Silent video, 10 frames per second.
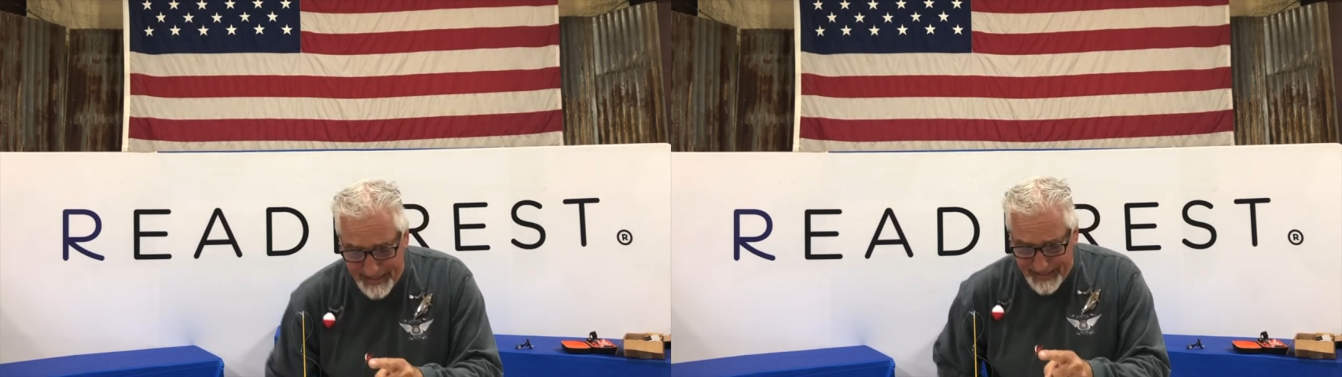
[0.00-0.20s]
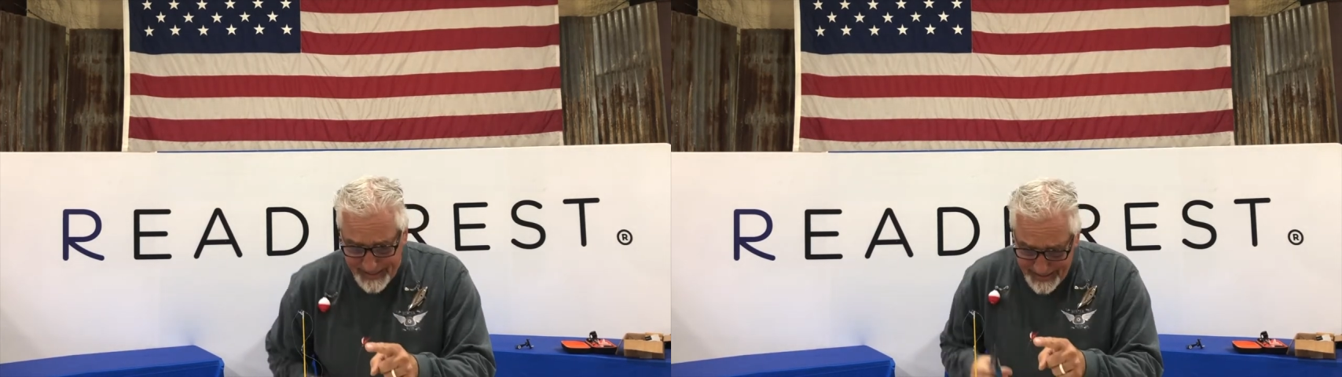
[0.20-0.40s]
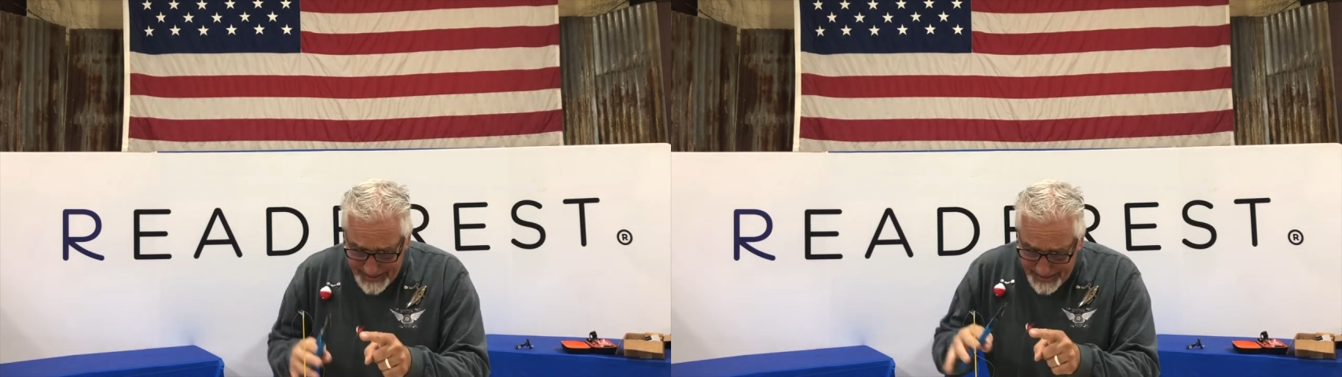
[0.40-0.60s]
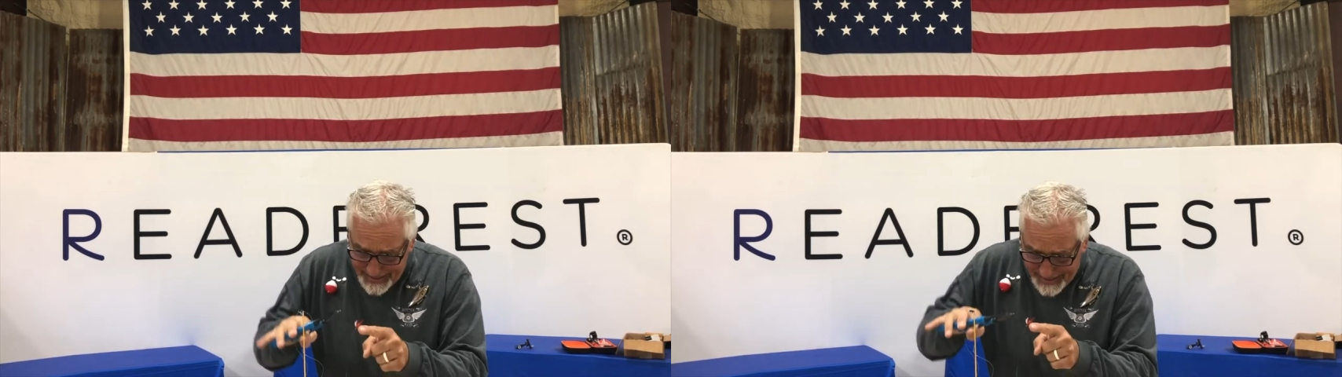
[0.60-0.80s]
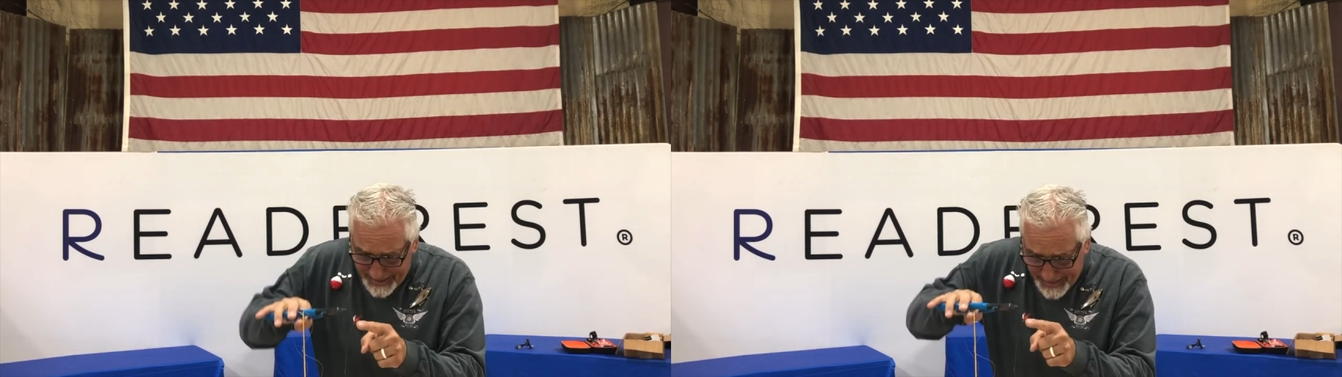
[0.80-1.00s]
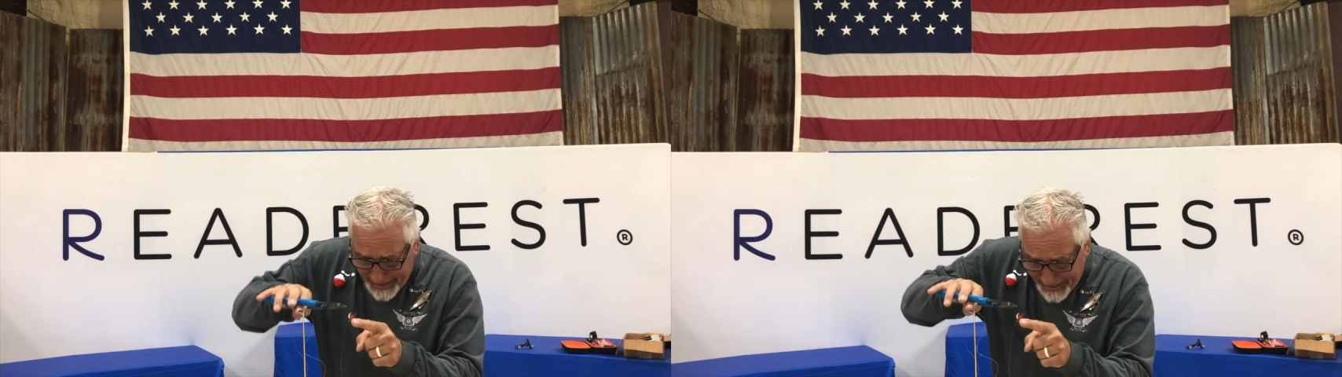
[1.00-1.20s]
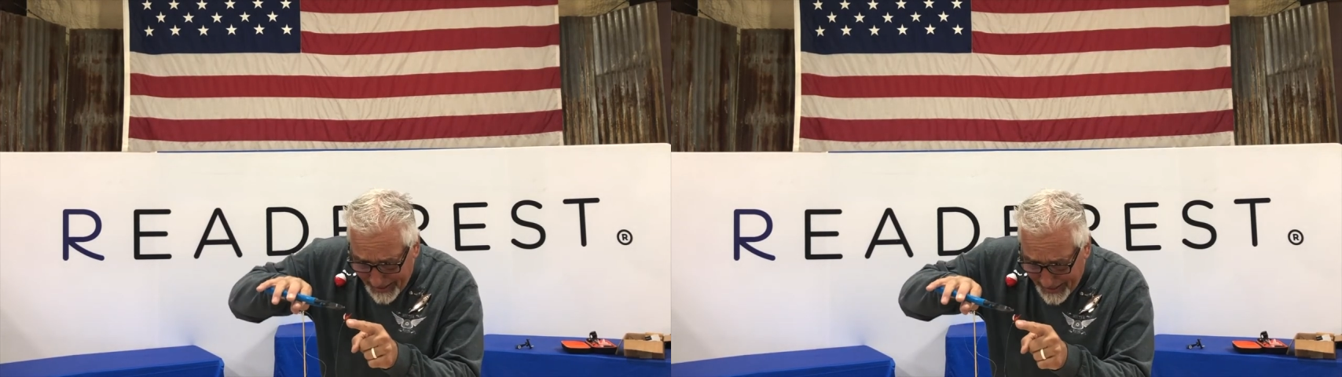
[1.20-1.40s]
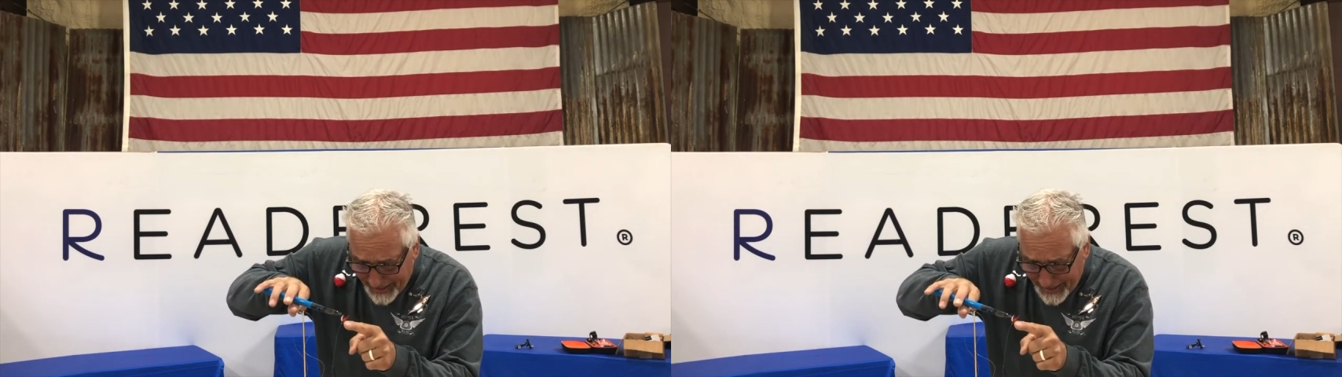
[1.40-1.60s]

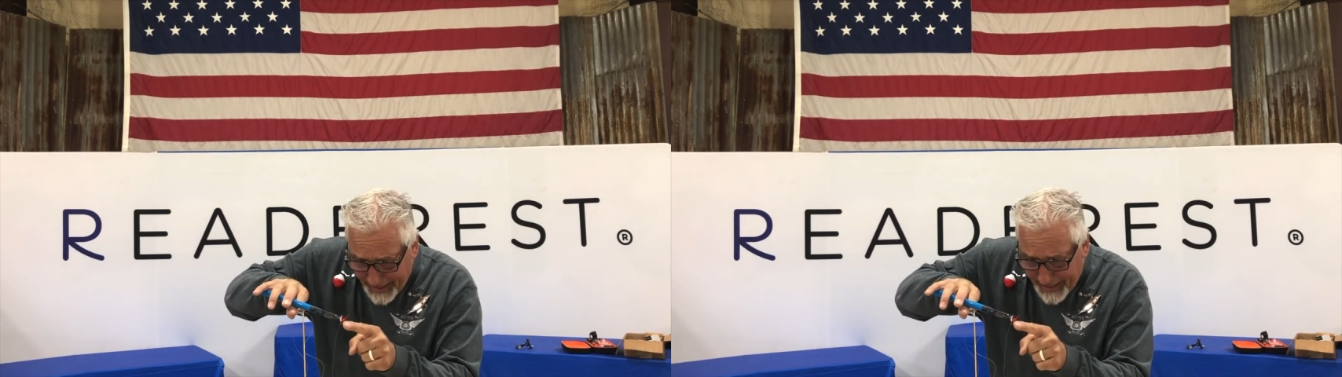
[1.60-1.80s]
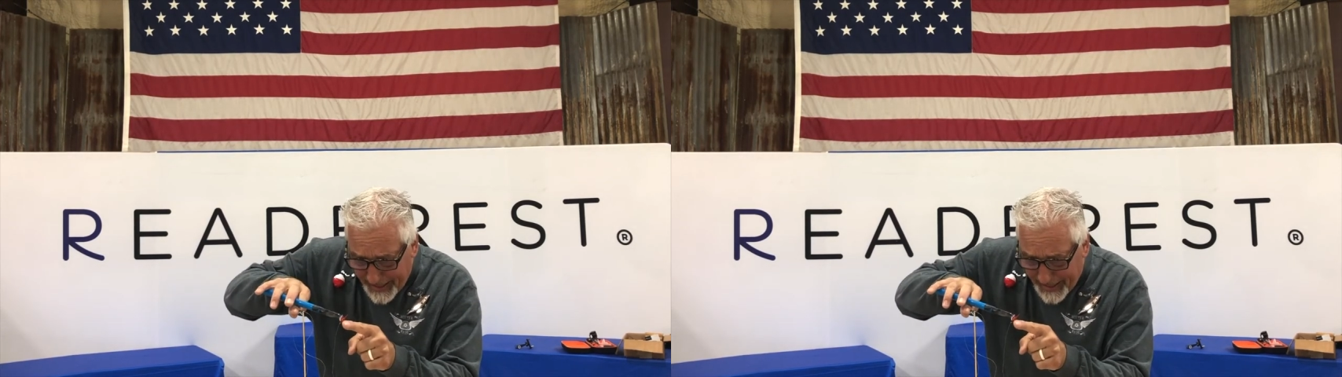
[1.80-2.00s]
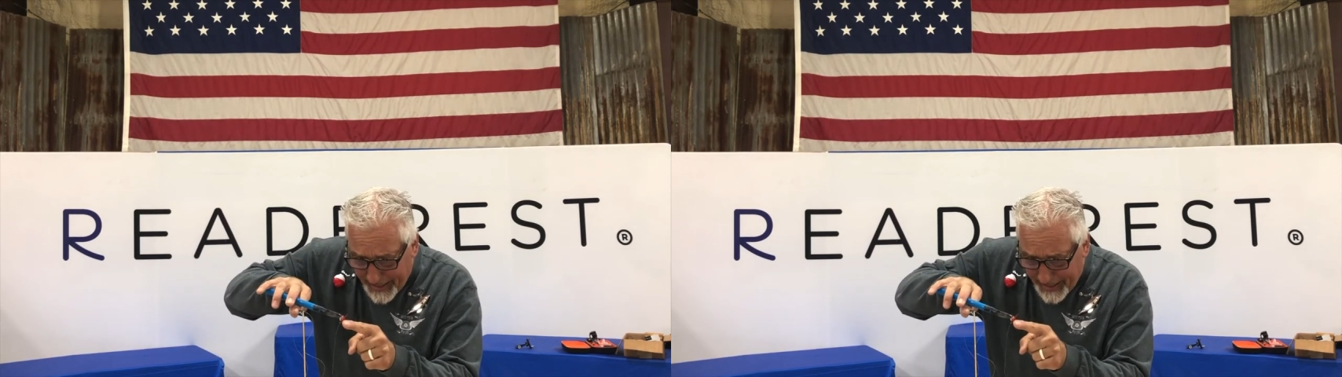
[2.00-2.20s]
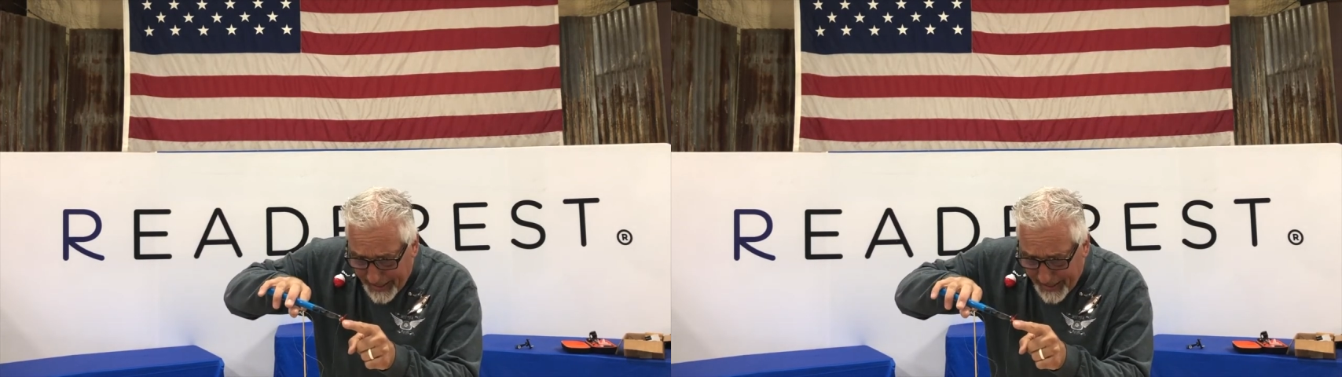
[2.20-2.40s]
Nobody speaks.